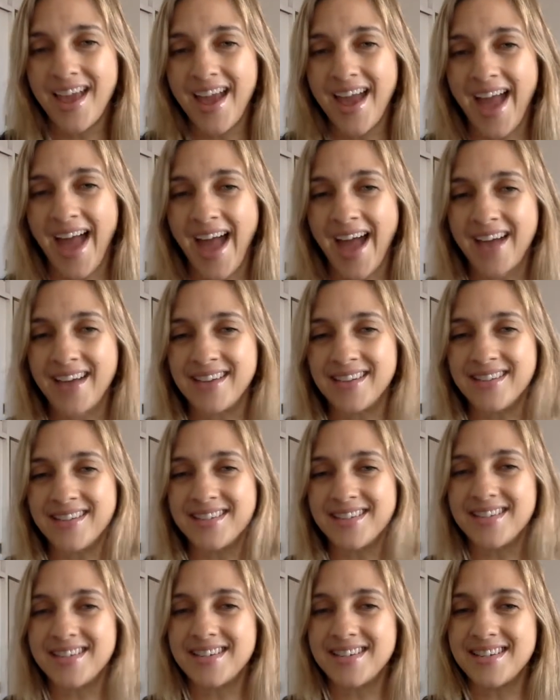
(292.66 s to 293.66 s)
And
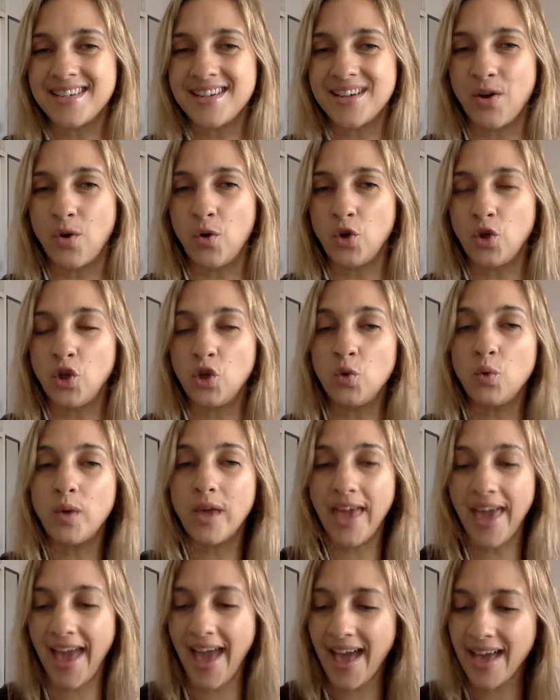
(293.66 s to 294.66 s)
you
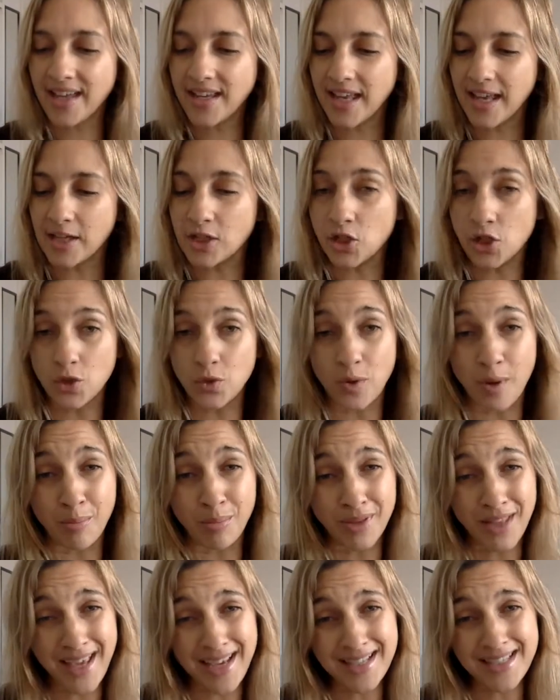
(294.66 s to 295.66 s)
can get to a
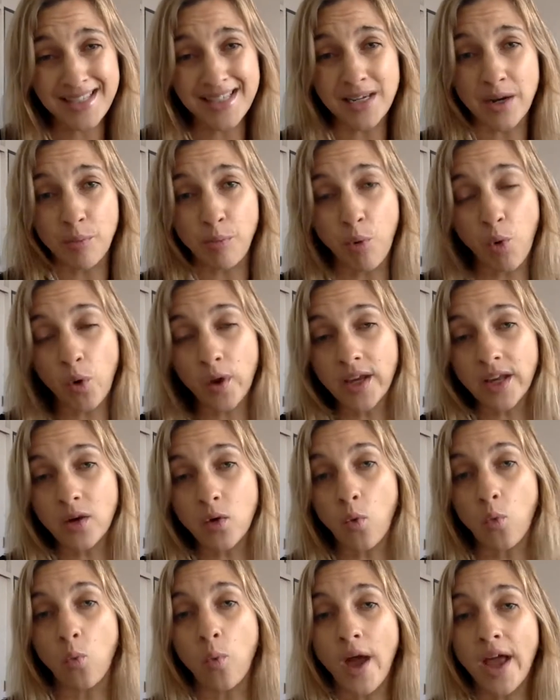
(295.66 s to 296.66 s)
place and a point
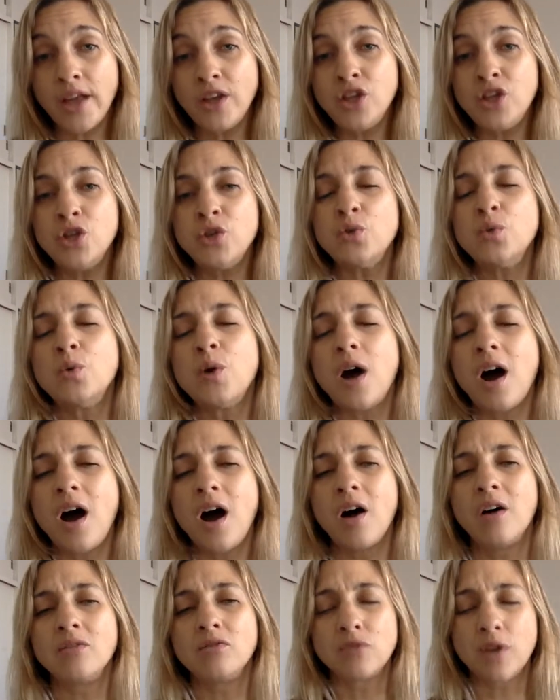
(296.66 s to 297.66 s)
when you
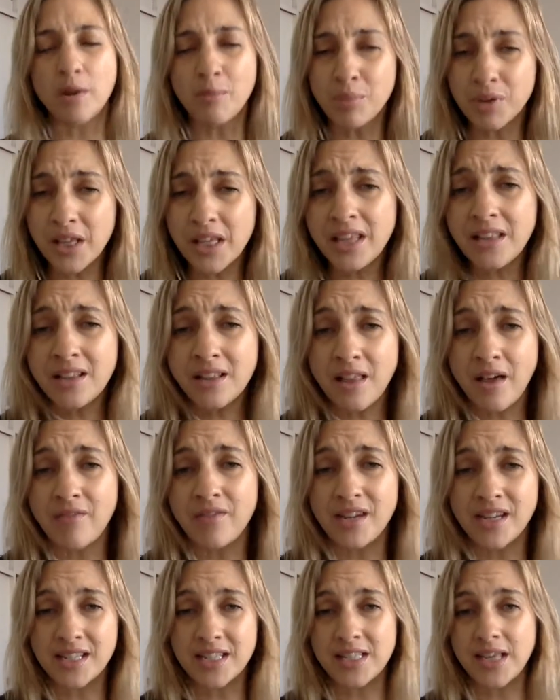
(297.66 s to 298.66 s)
completely love
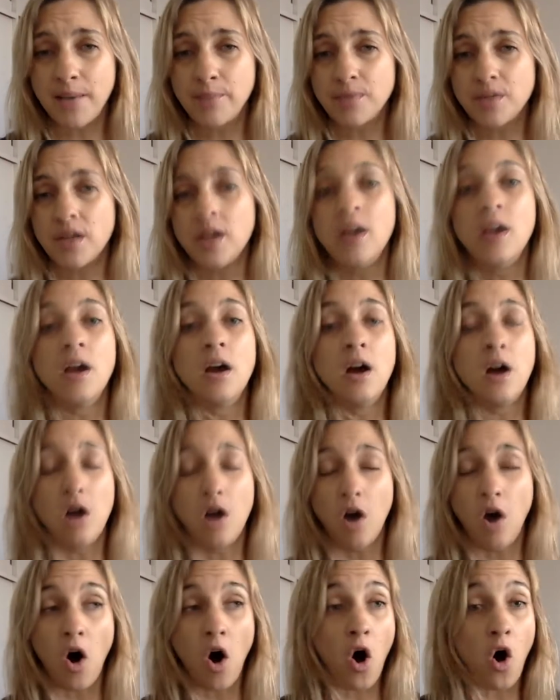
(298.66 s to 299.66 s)
and accept
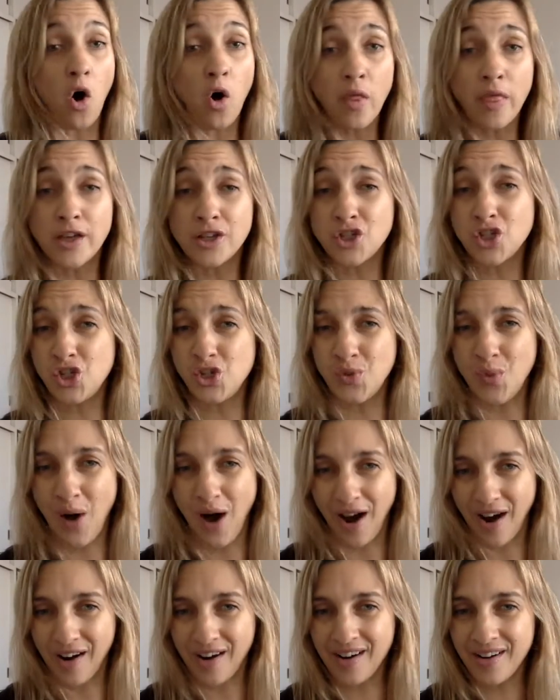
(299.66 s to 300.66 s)
all that you
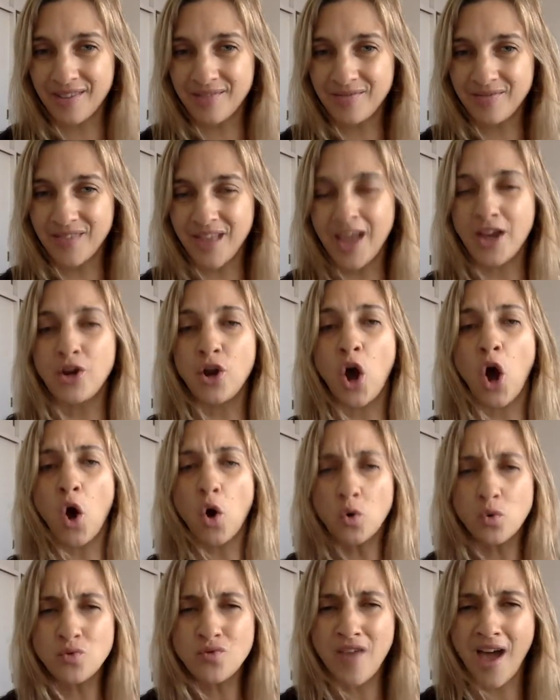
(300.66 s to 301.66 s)
are and
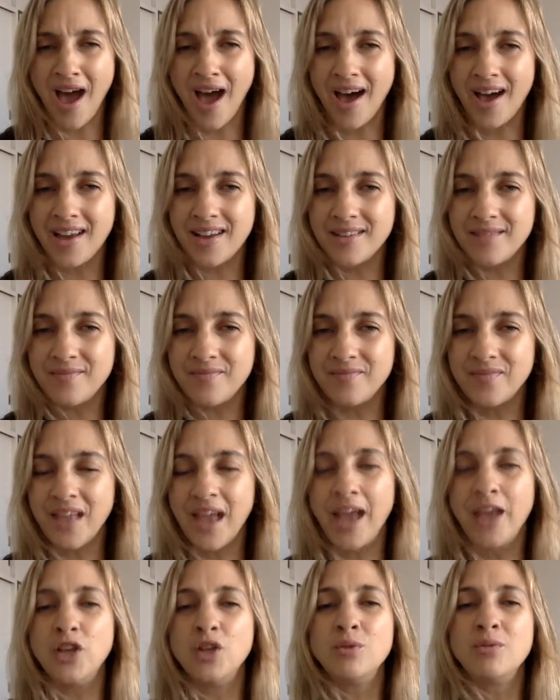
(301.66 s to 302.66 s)
own that,
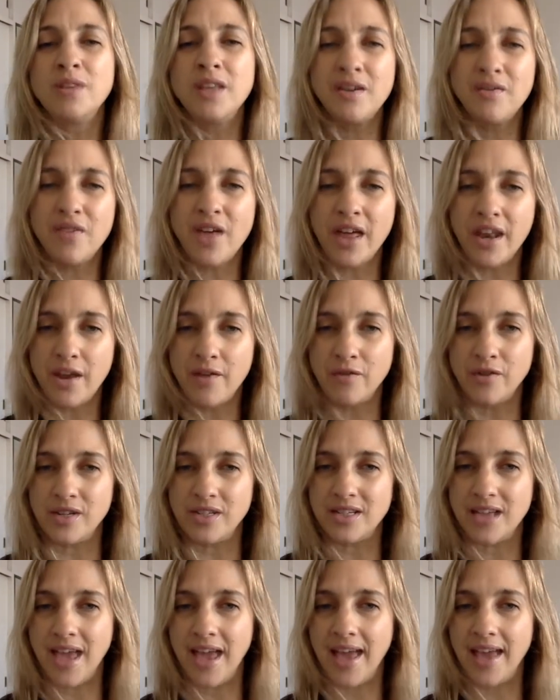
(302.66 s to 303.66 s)
and you live that every
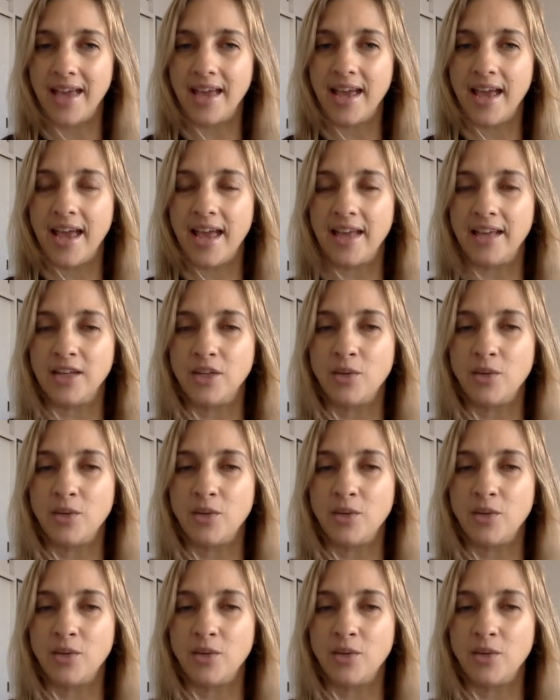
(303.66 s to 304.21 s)
day, and you